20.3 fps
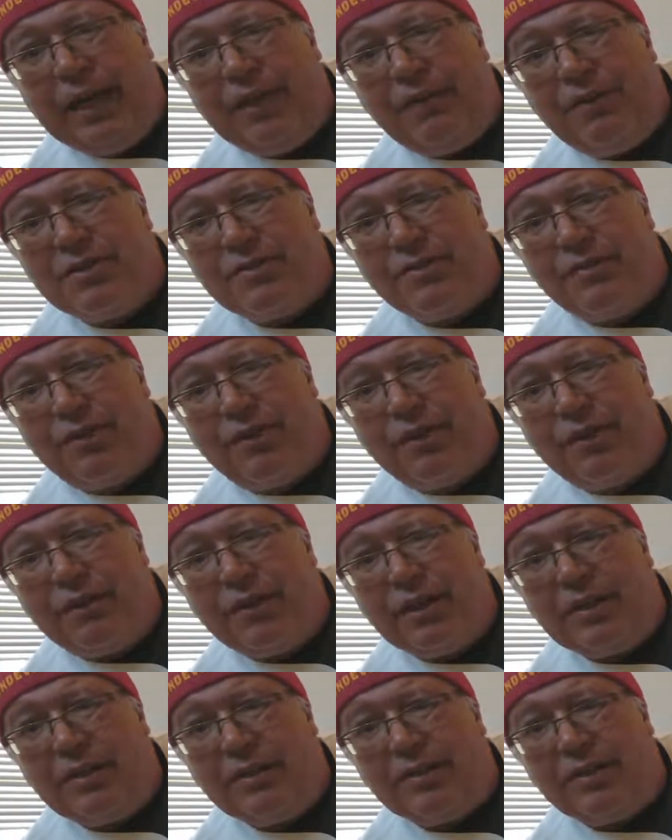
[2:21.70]
It was more of
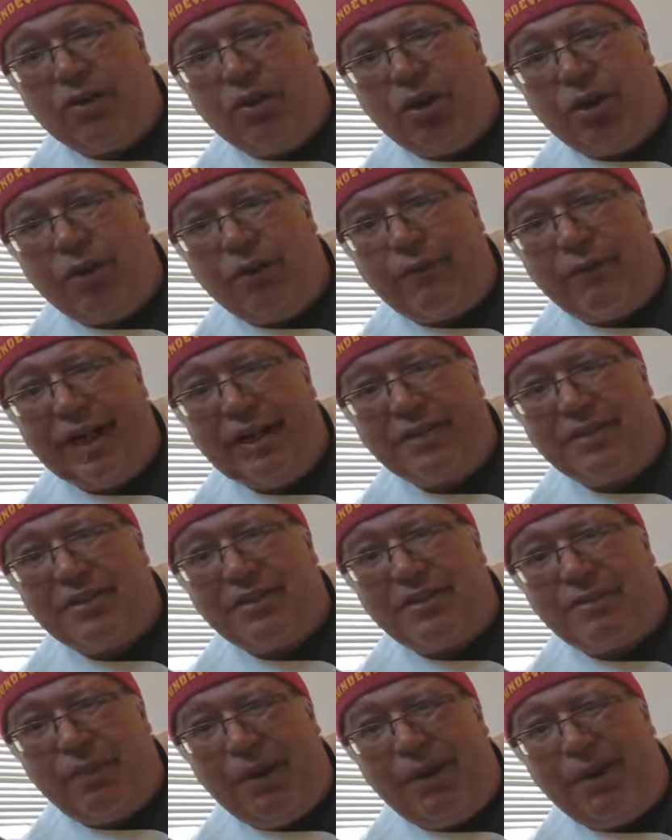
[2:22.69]
a glorified
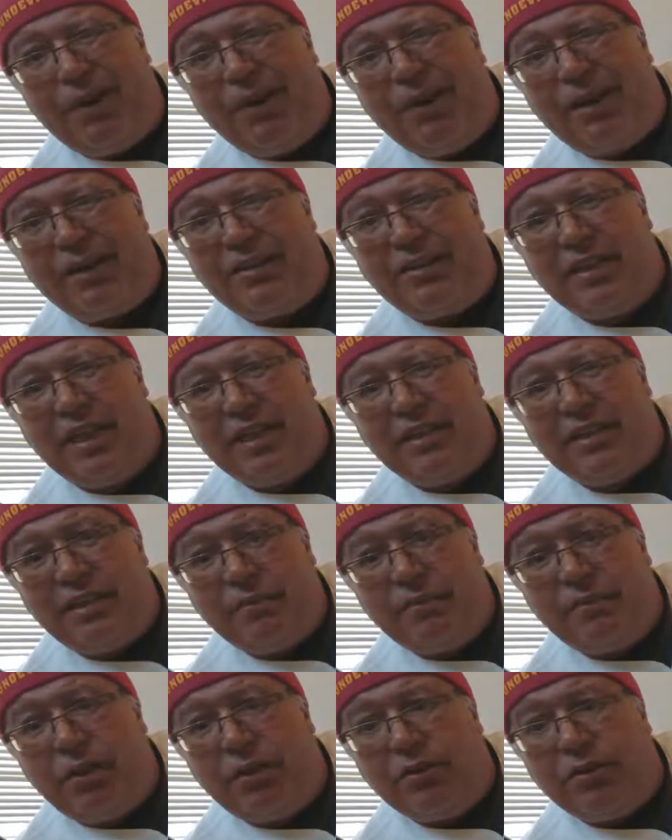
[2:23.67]
sparring
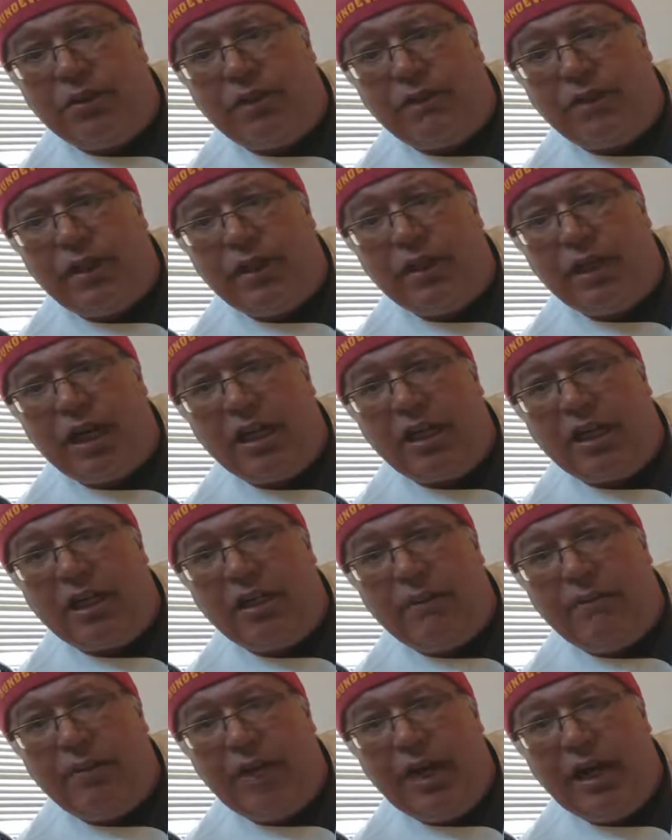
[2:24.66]
session, most of it, not a
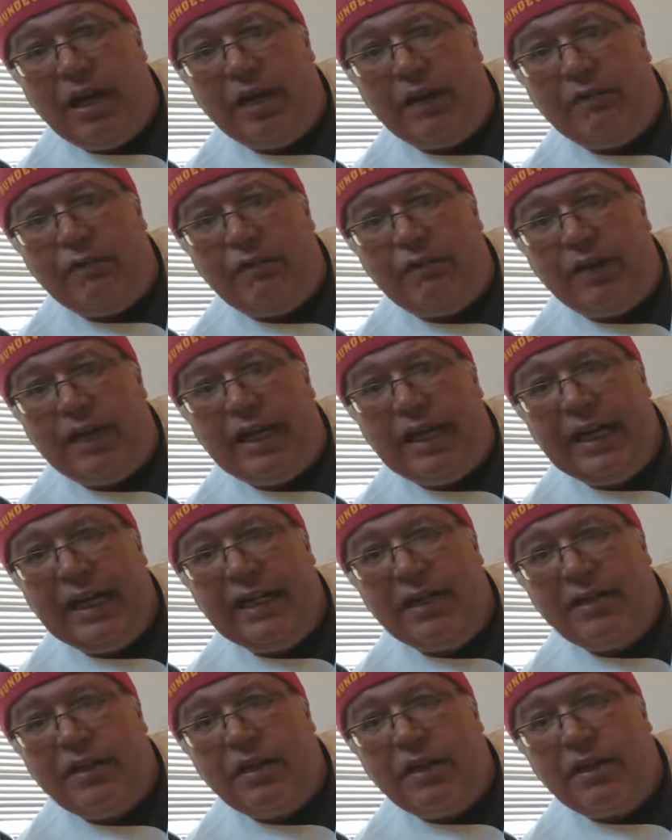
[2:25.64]
competitive
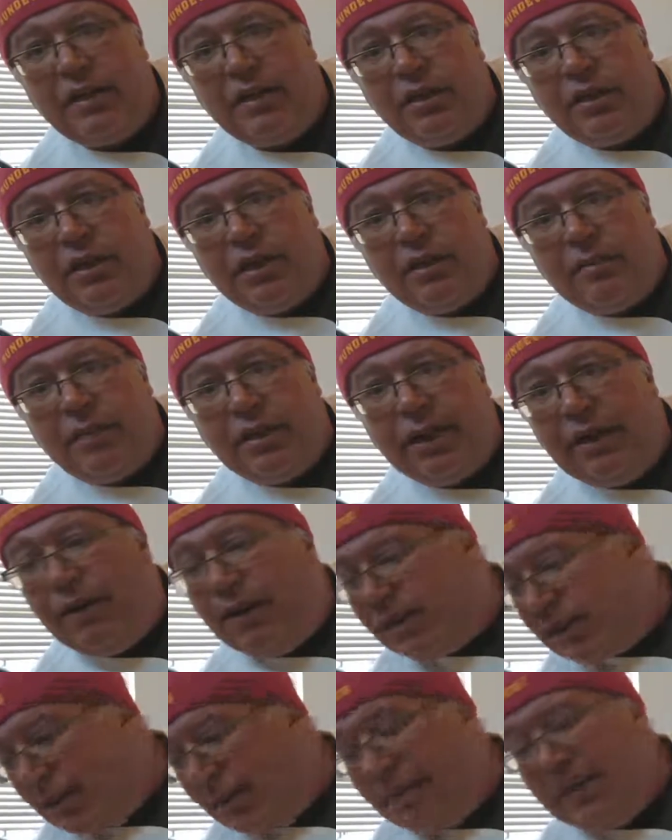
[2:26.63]
fight. But
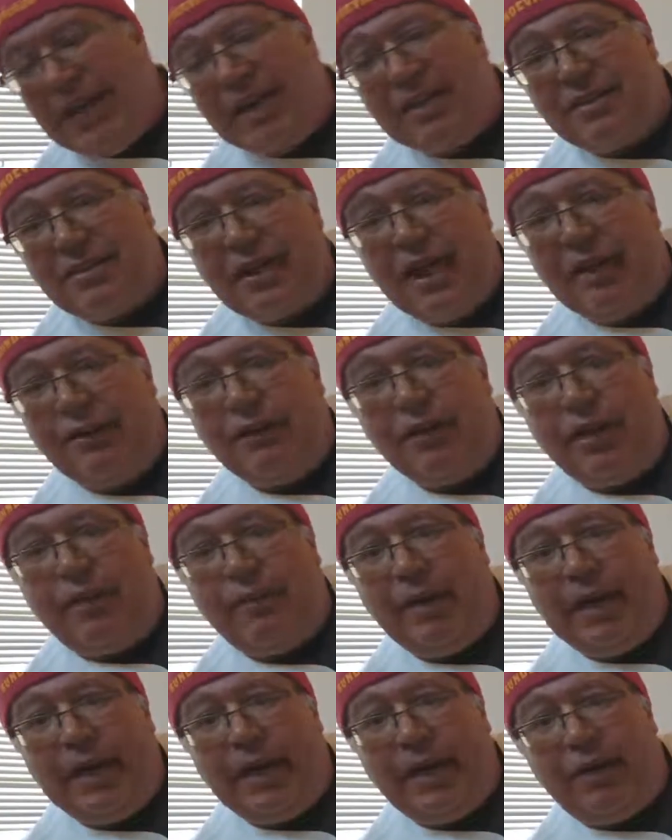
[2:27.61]
anyways, that's not even on
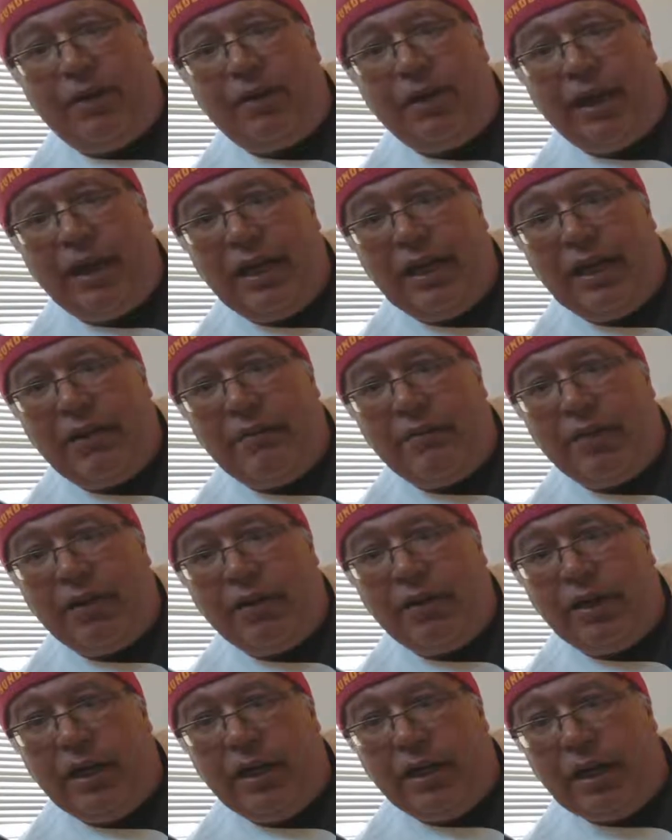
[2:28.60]
my outline. I'm
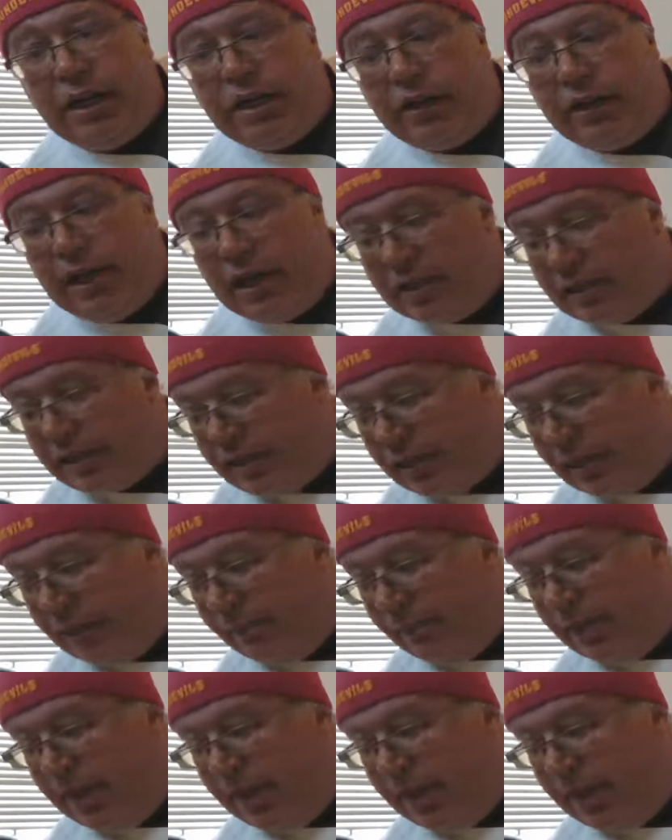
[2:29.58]
already digressing.